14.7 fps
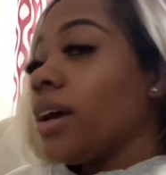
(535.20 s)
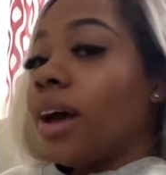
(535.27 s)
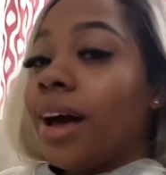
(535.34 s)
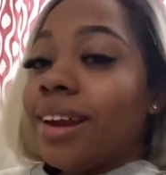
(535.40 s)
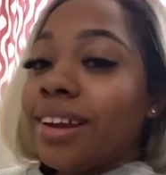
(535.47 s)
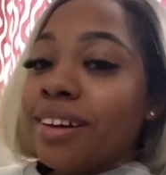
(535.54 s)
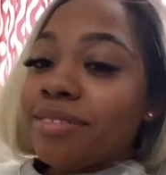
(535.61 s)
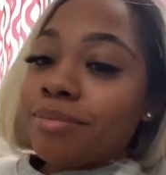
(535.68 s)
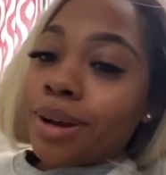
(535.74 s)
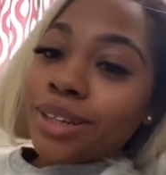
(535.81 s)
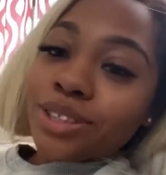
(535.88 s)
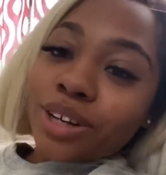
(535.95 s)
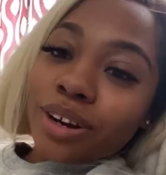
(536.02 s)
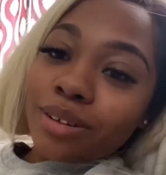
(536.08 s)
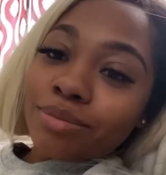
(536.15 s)
I love my
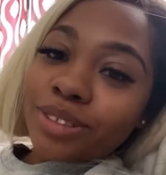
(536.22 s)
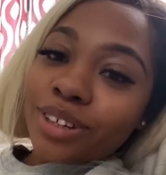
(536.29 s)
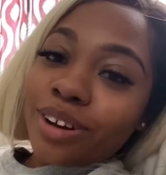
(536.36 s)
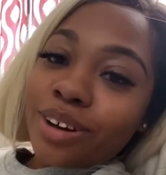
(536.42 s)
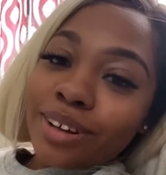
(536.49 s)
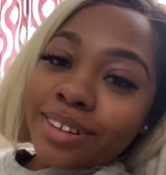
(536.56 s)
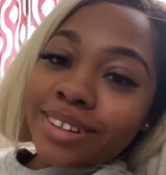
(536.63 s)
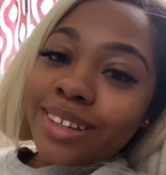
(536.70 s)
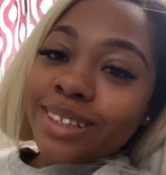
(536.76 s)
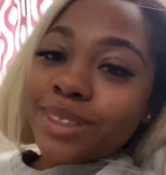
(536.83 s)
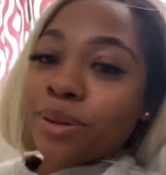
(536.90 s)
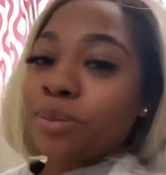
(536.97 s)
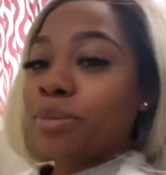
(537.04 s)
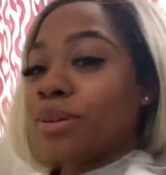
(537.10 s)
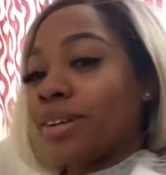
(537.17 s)
tongue. It's
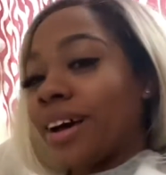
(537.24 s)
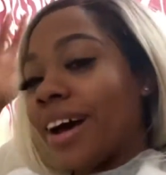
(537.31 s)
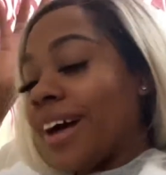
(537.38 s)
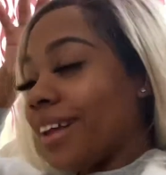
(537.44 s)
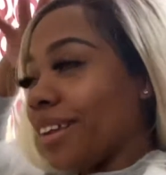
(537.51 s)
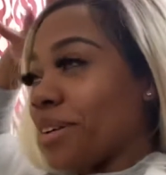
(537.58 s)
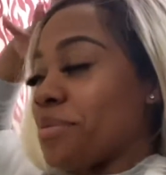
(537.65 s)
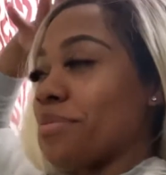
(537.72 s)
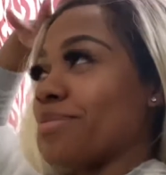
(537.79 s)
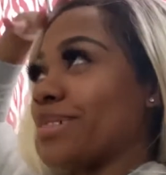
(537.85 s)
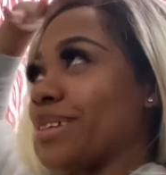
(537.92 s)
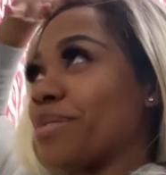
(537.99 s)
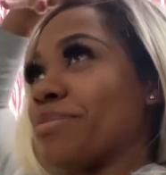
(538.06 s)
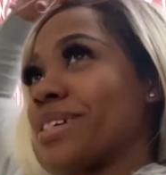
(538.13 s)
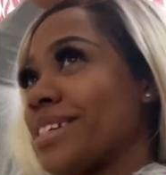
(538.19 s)
so cool. I love these
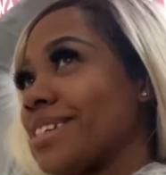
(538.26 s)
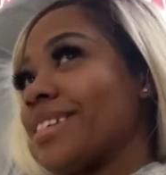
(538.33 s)
things.